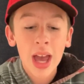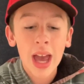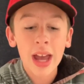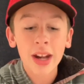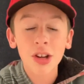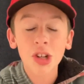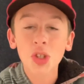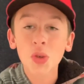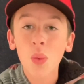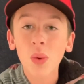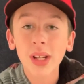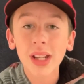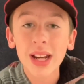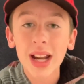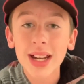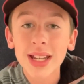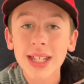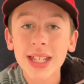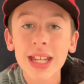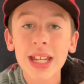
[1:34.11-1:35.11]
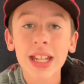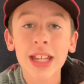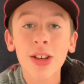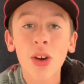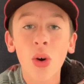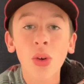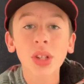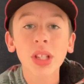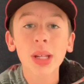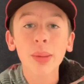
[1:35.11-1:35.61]
and in 2019, he
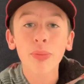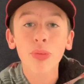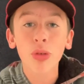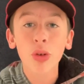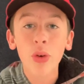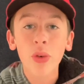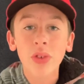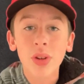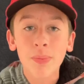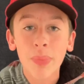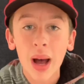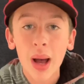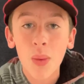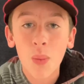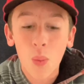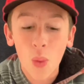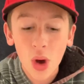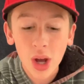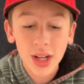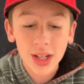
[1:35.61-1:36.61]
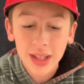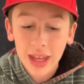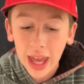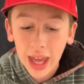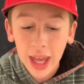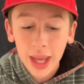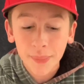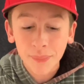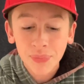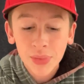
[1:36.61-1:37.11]
only improved by one
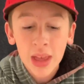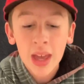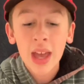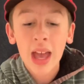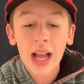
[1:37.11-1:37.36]
game